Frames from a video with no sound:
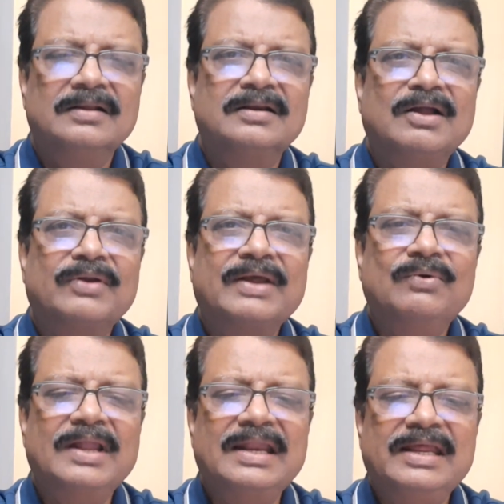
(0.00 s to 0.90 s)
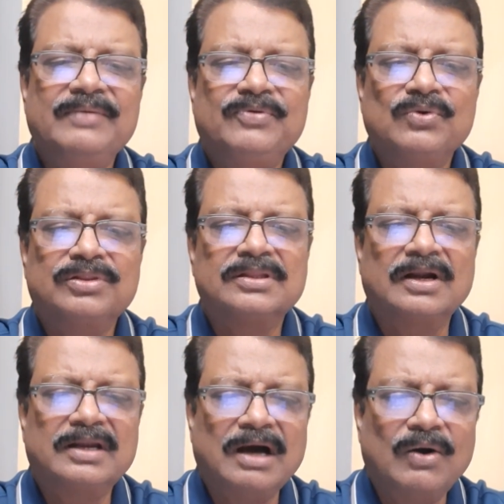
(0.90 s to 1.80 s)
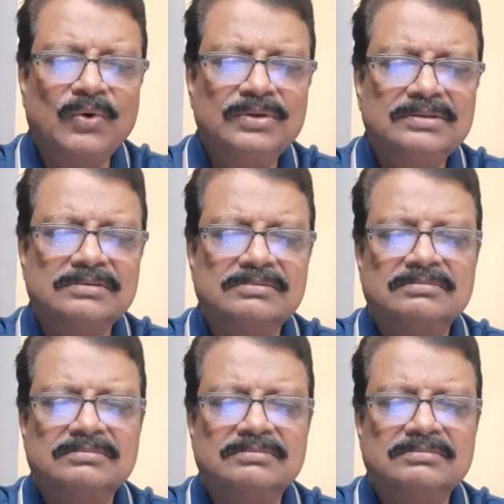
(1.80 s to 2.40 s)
Now, regularly if you shut down